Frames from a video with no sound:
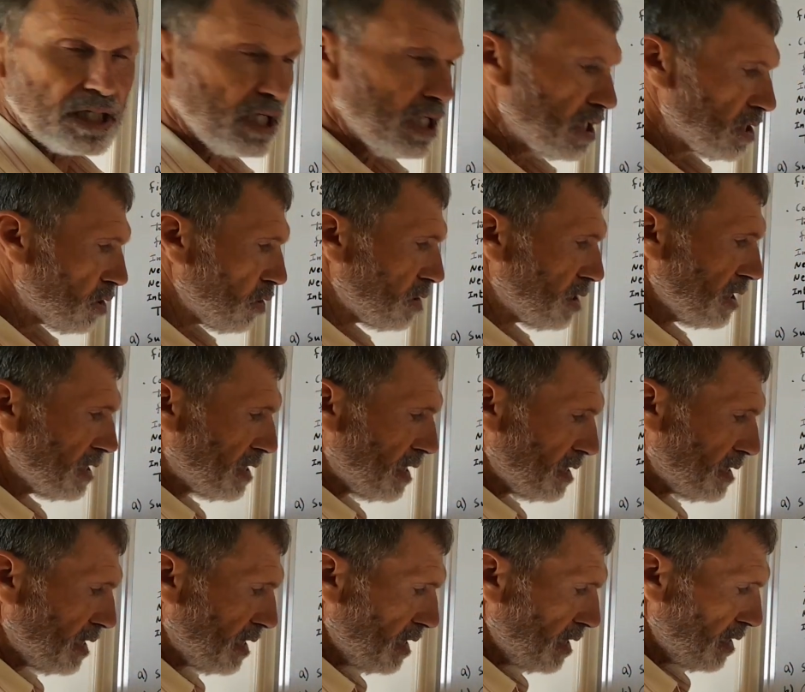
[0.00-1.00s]
So this
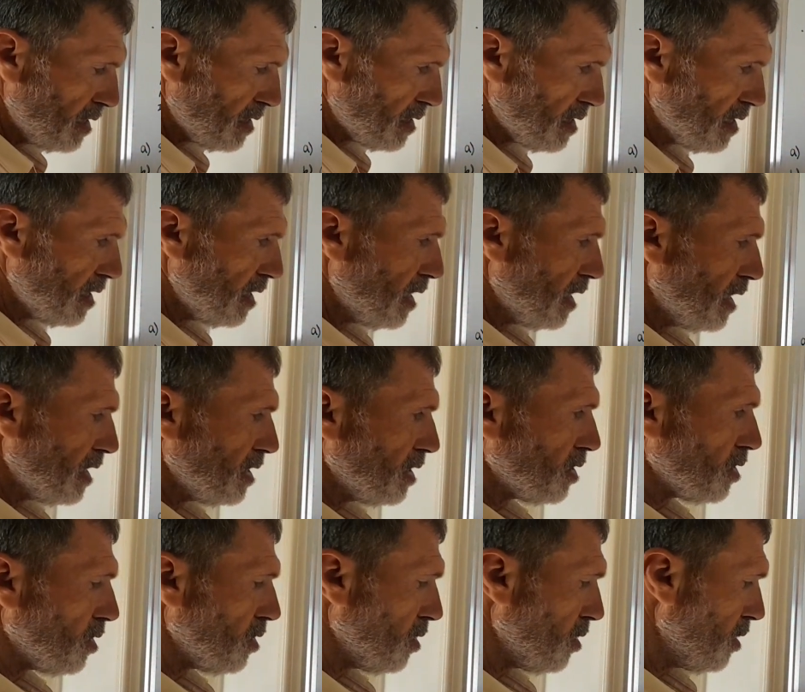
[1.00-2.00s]
is here,
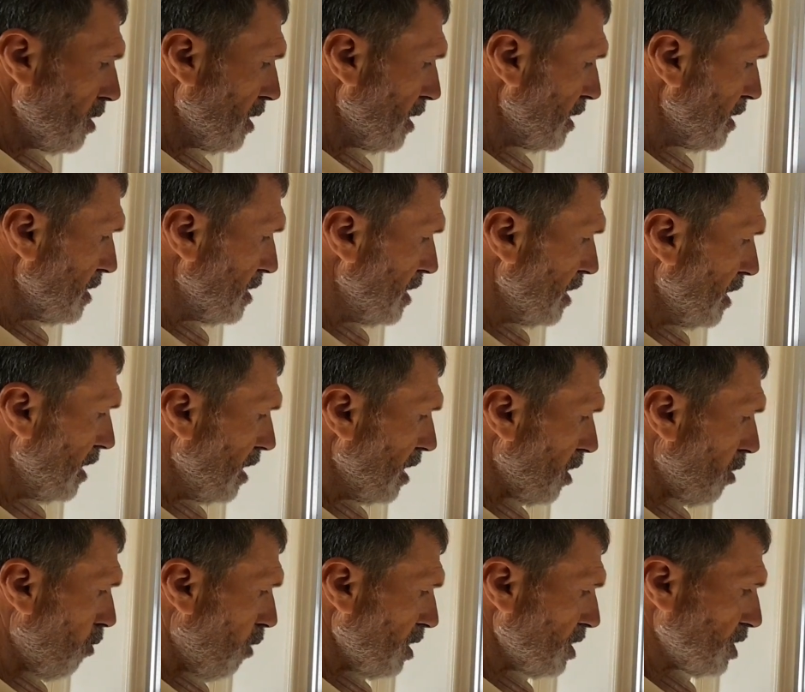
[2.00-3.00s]
the
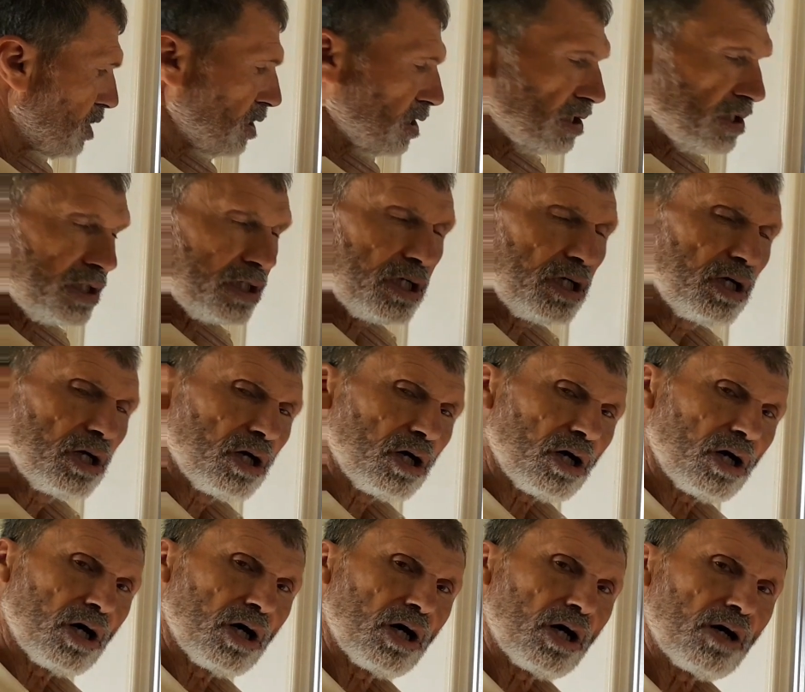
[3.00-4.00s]
equation
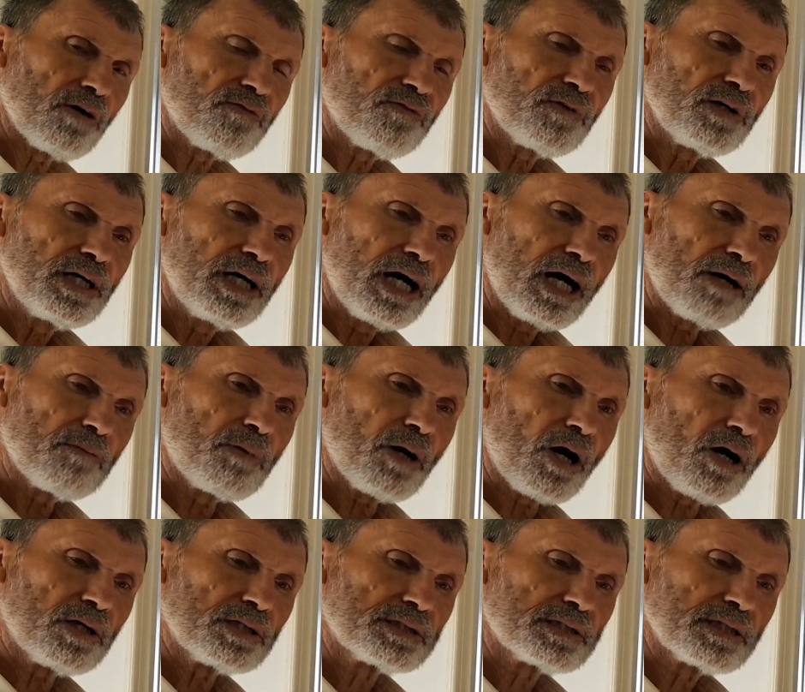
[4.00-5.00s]

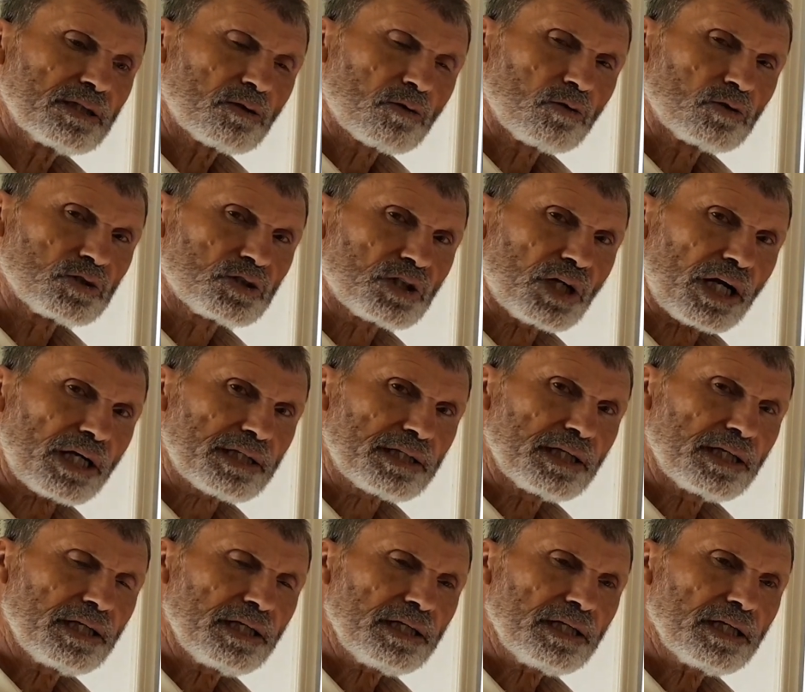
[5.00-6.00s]
about
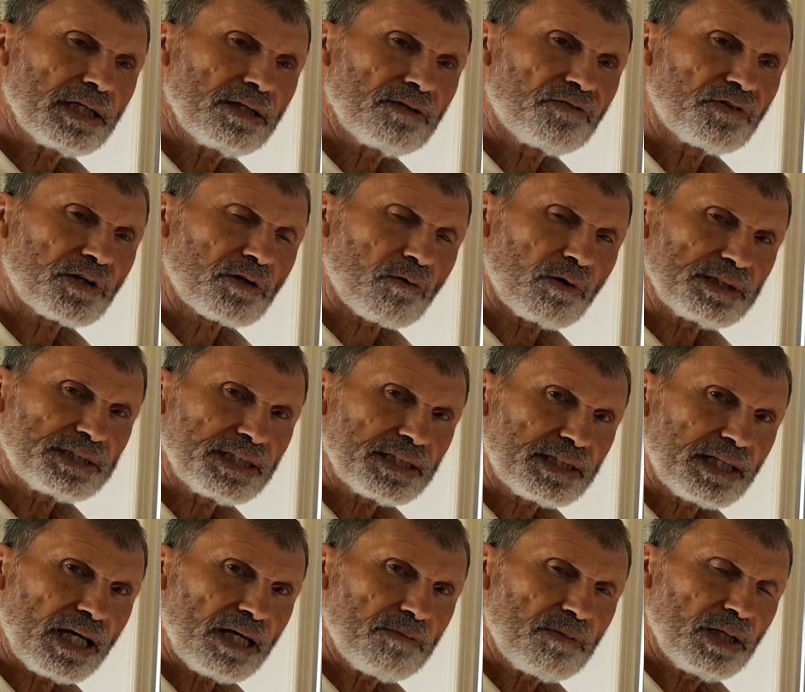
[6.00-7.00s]
constructing a frequency
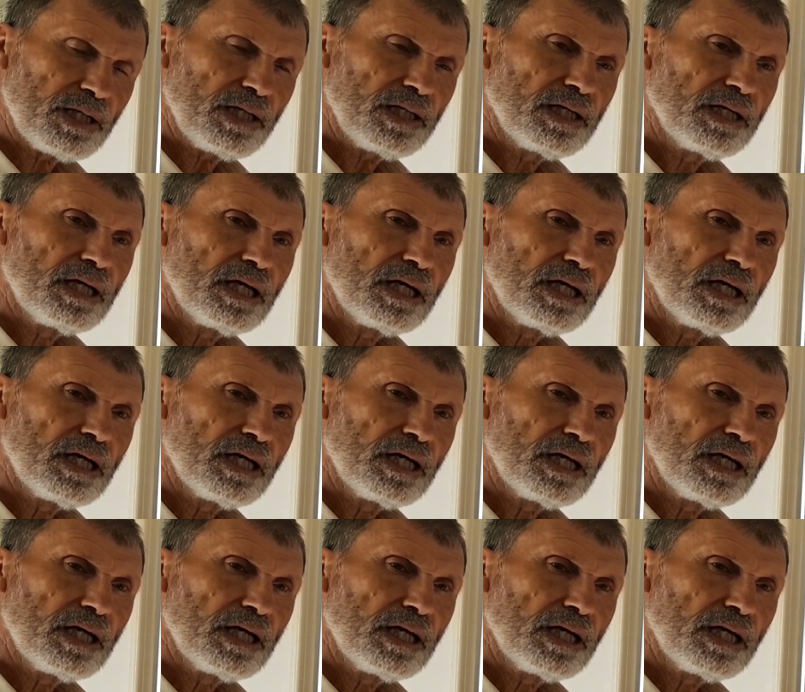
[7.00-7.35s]
table